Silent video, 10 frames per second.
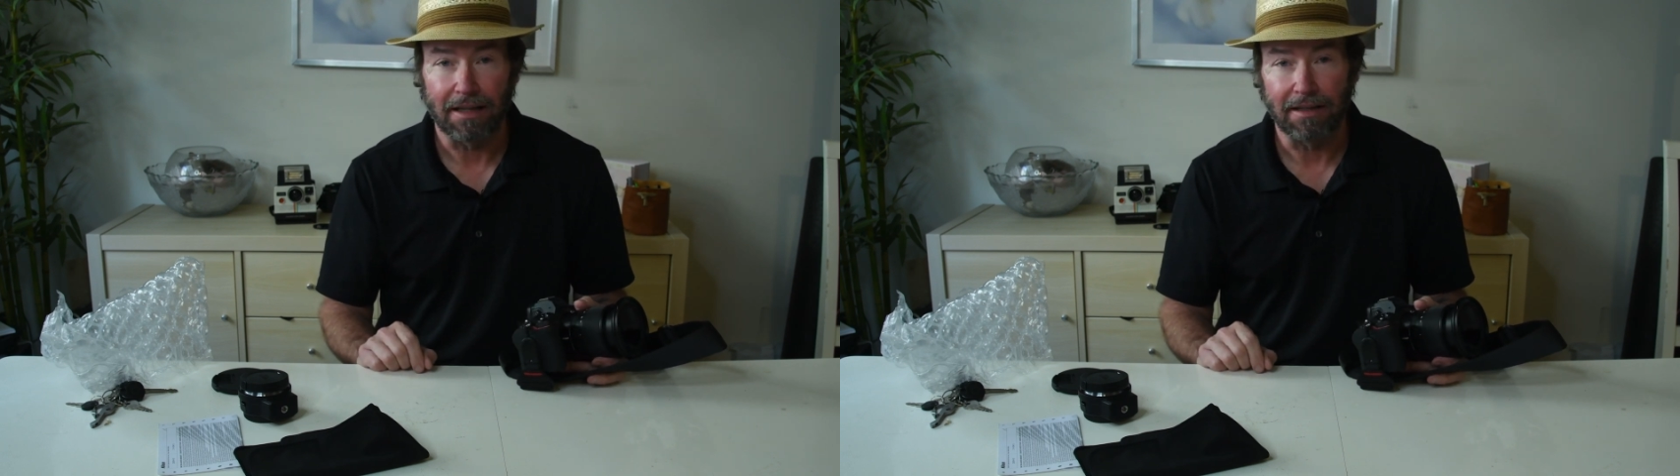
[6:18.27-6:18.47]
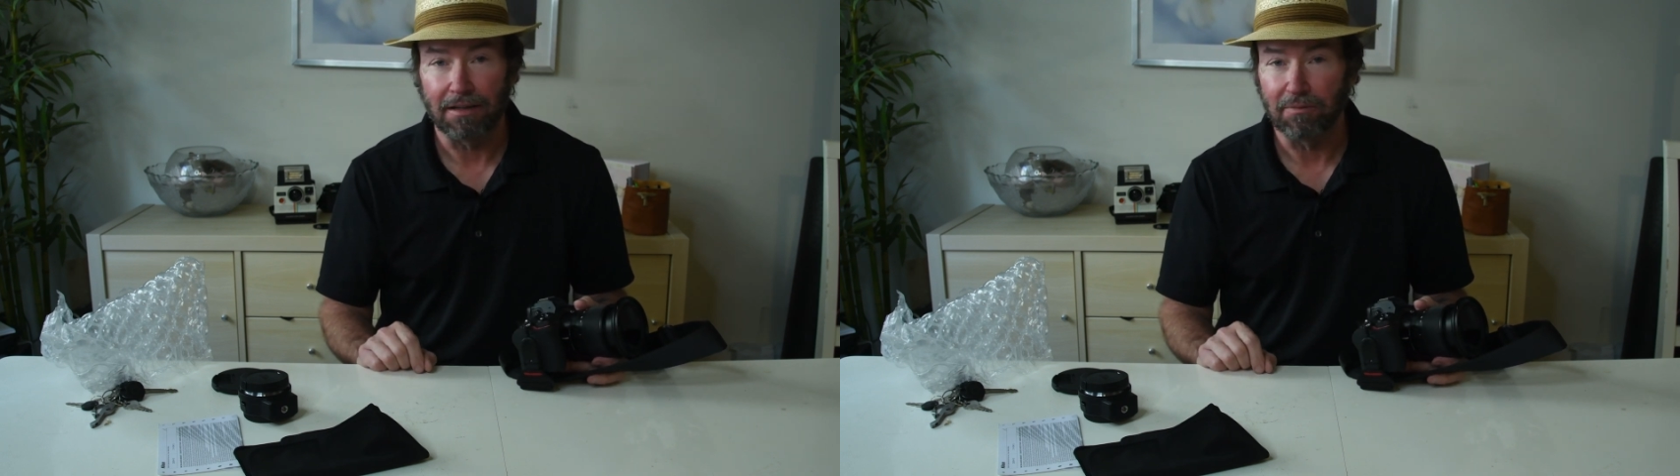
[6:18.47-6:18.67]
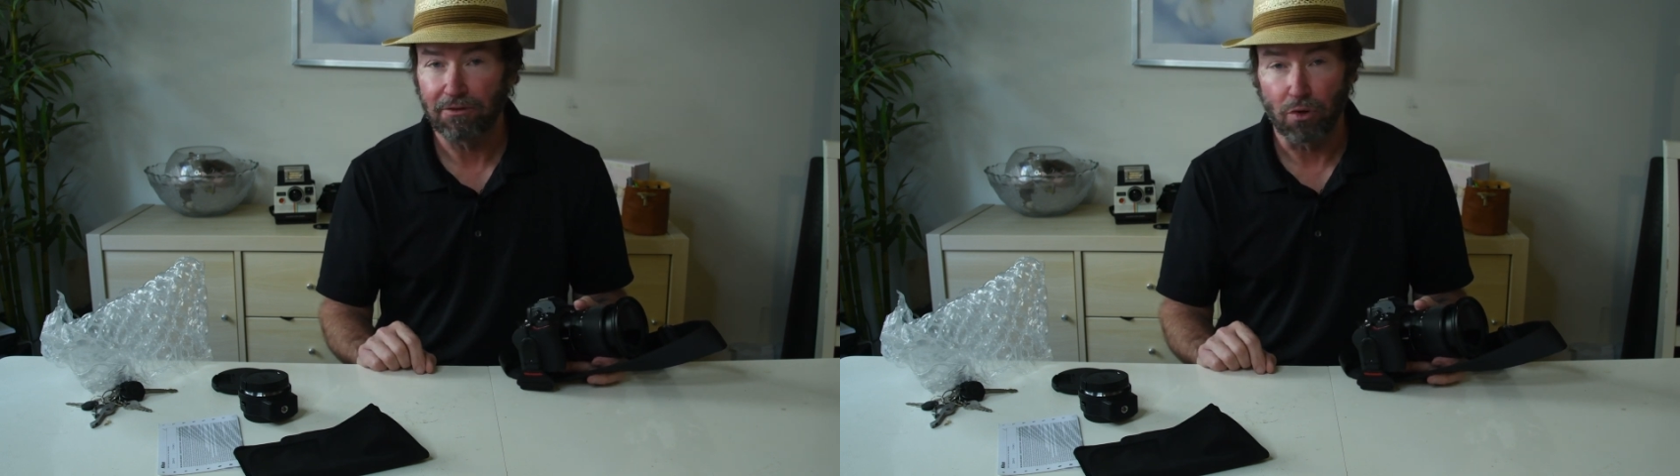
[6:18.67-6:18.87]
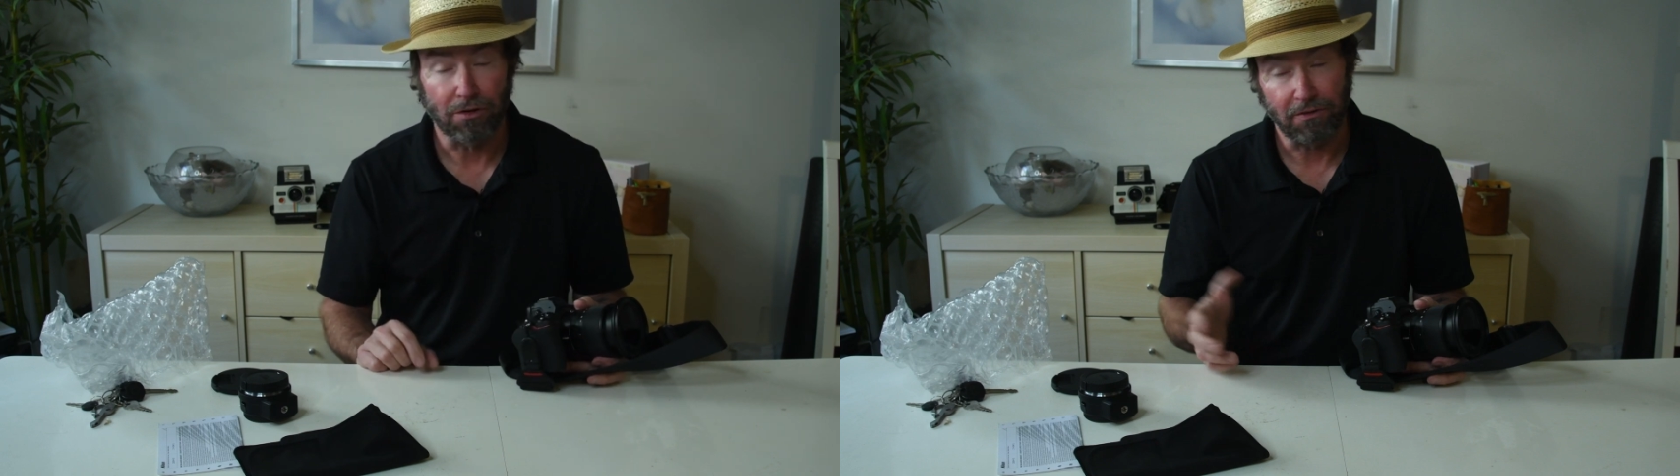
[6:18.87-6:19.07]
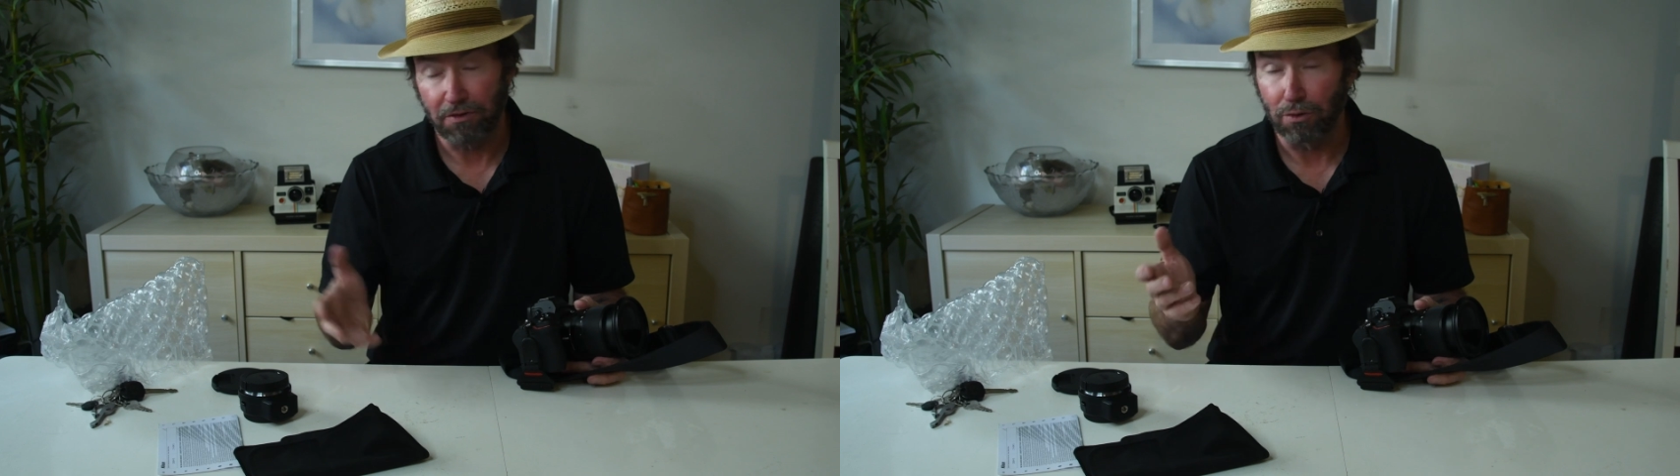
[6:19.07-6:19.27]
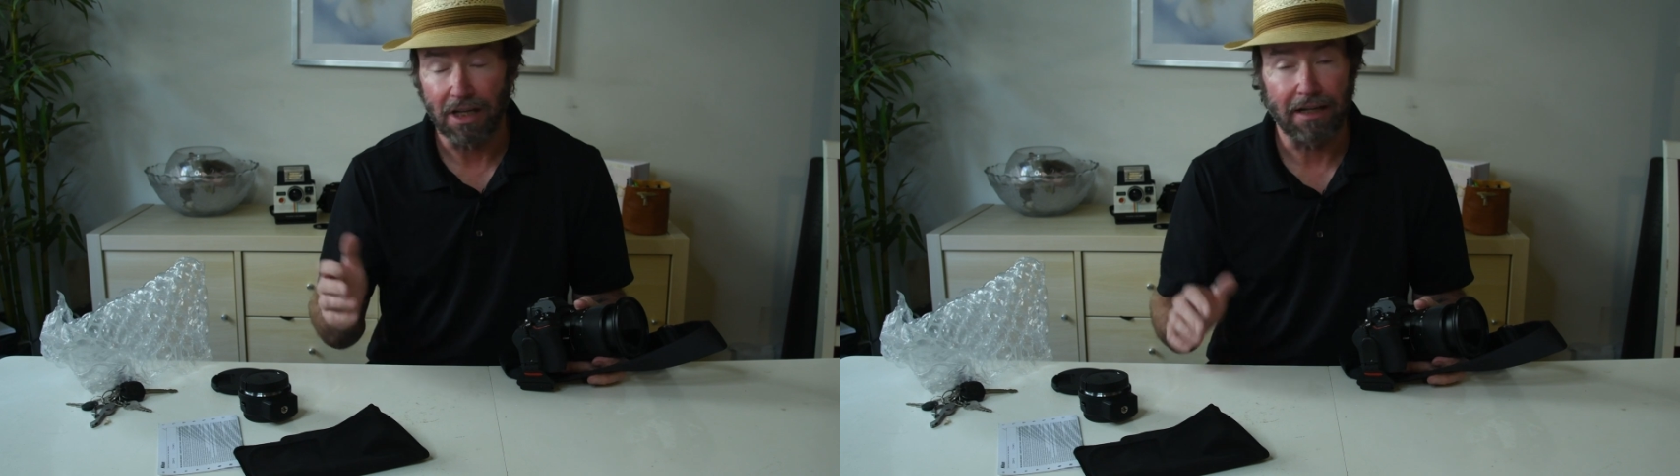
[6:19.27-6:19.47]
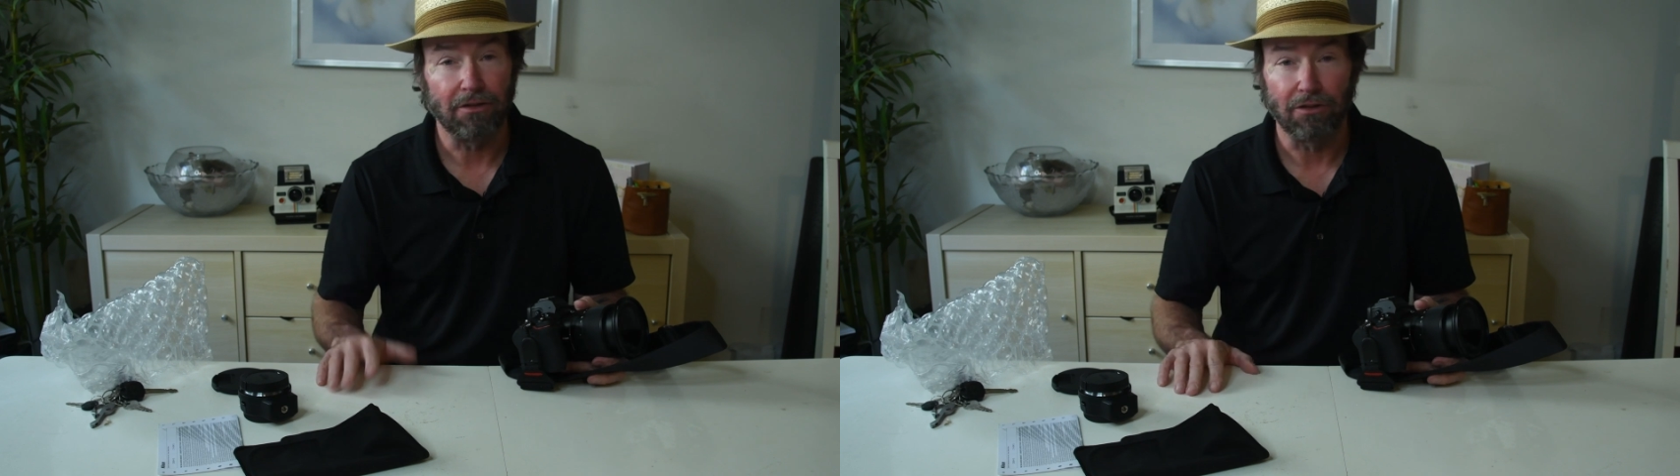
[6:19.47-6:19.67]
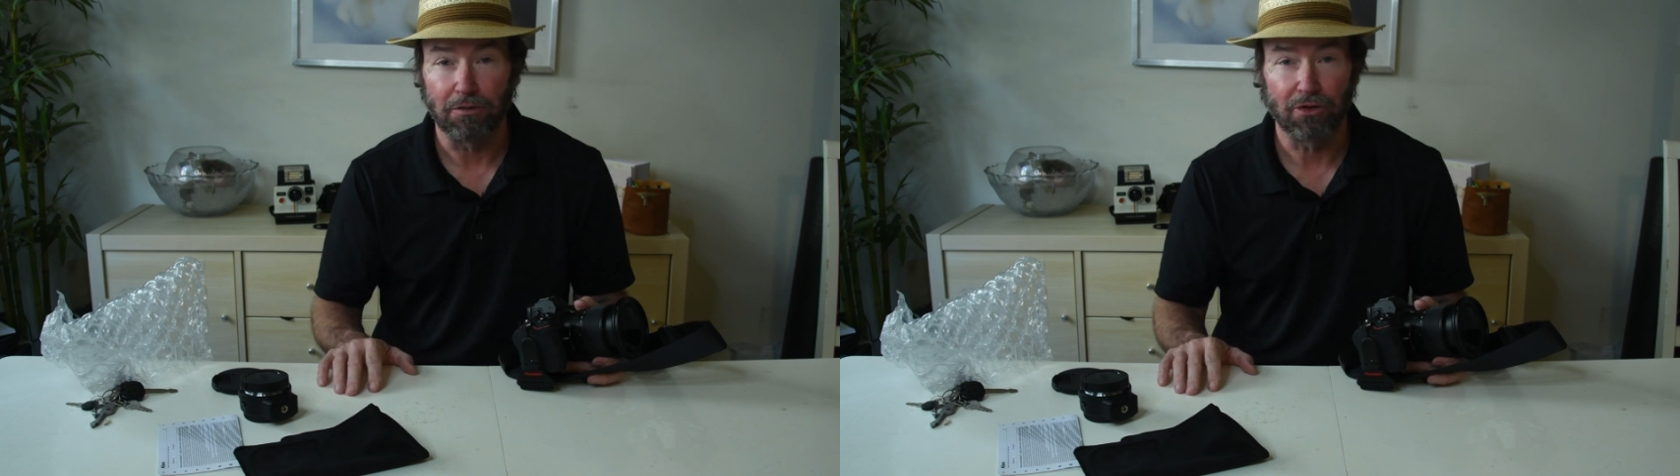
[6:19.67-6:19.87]
And then, of course, if you would like
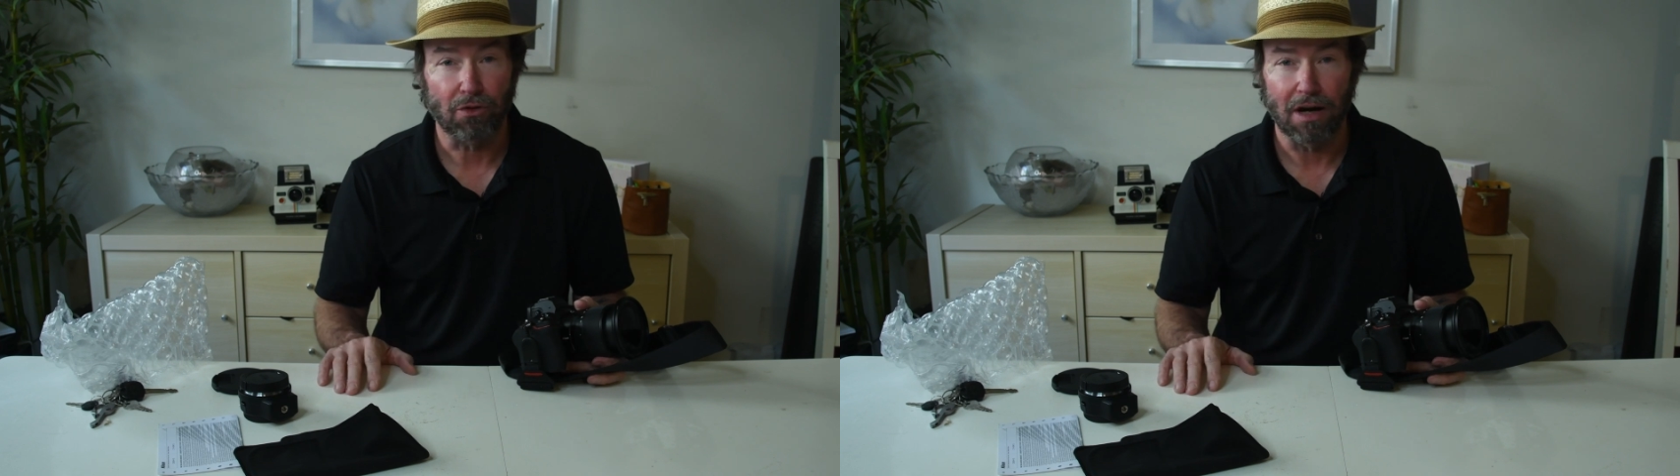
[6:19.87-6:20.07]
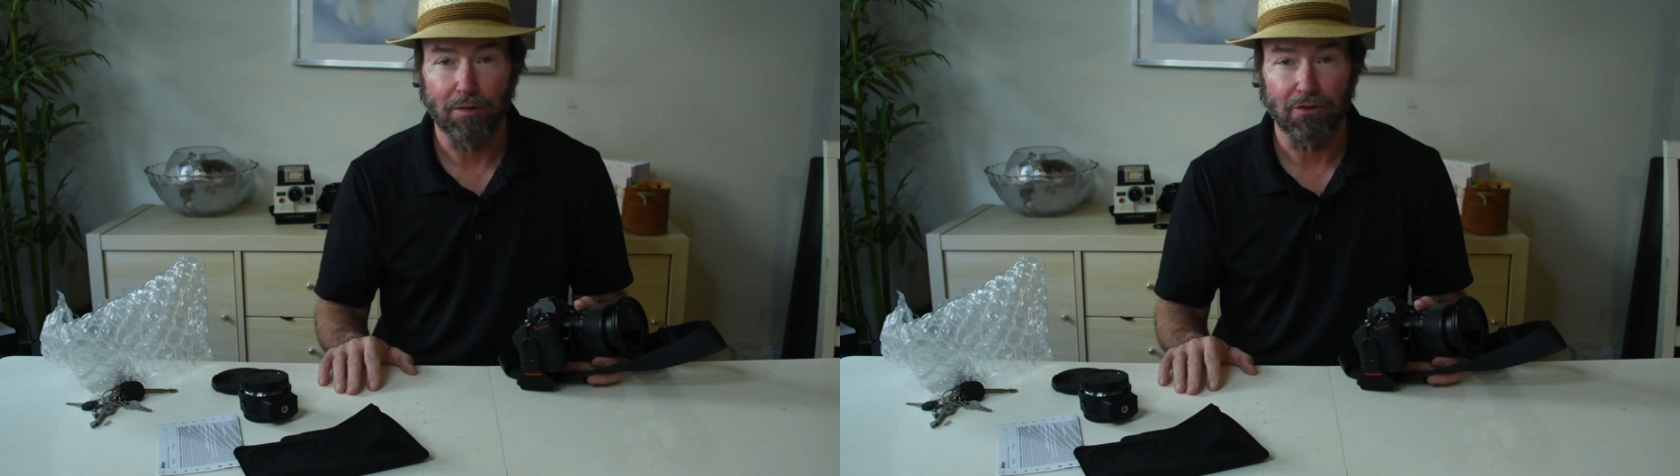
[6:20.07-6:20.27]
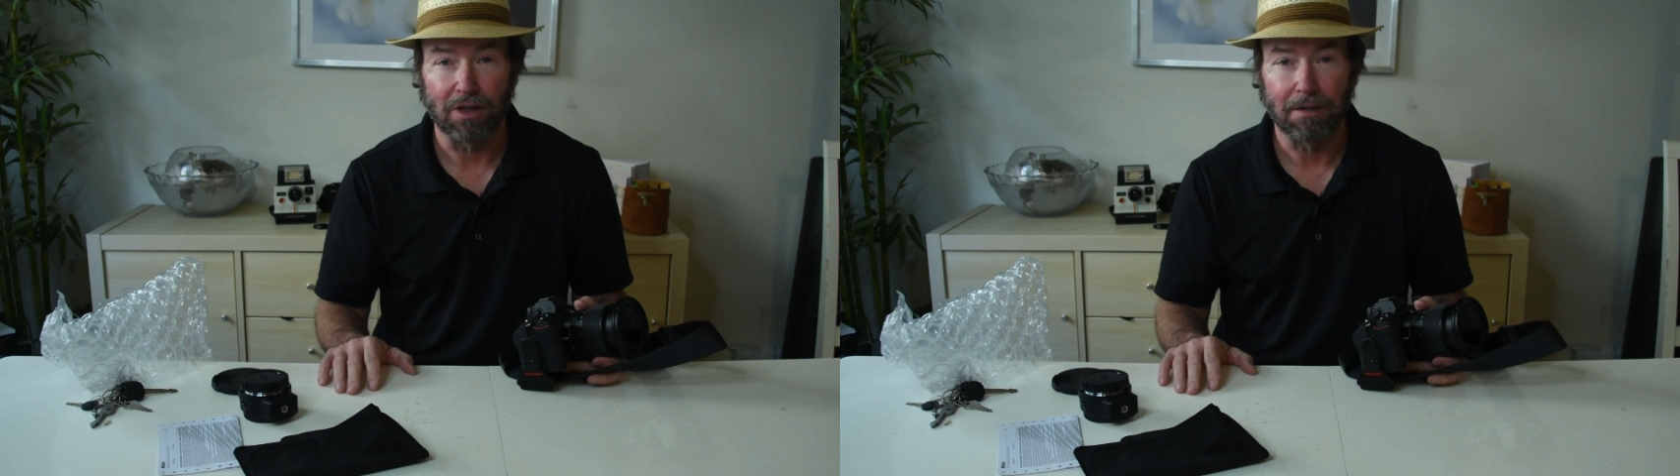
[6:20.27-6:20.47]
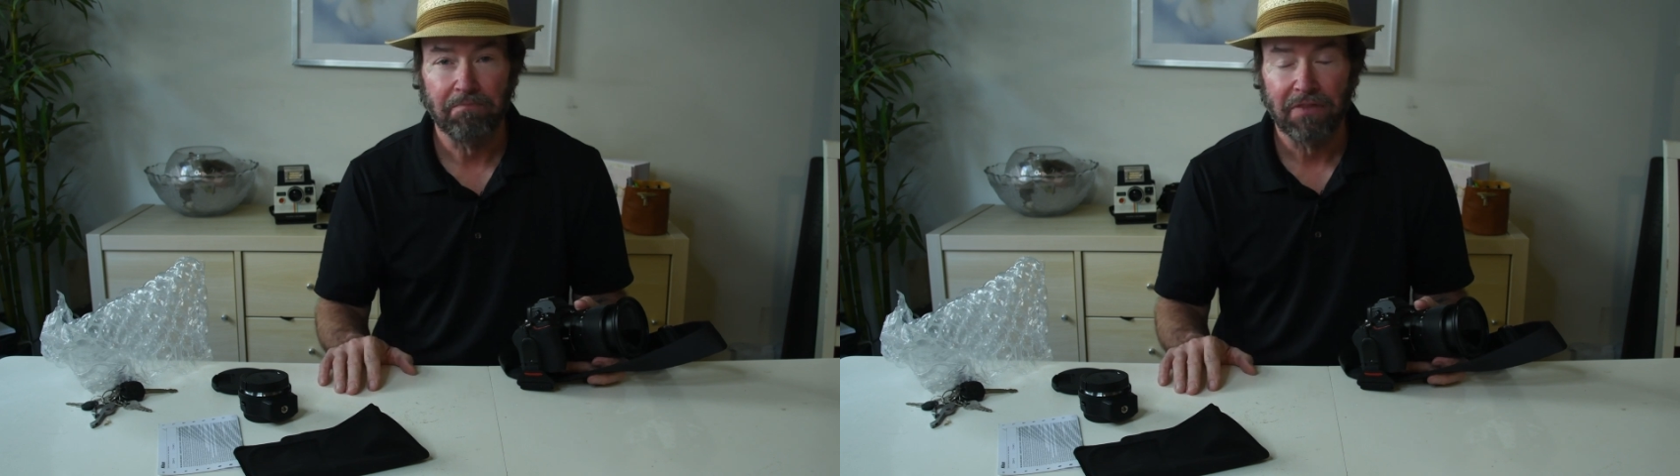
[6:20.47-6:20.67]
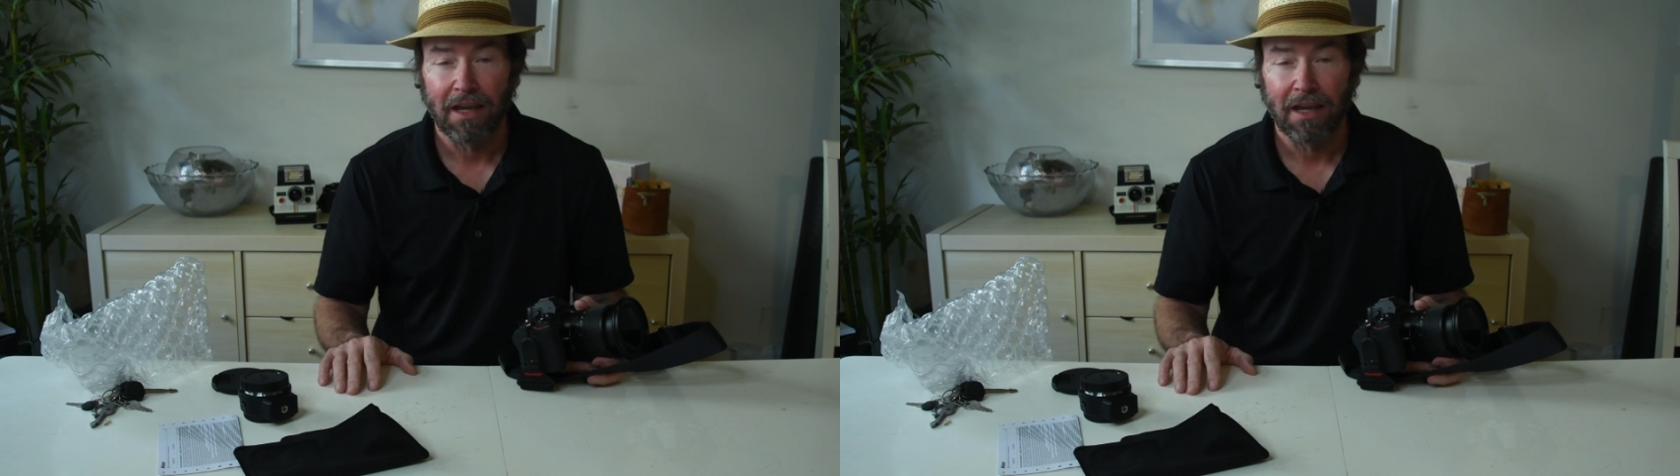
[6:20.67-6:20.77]
to subscribe as well,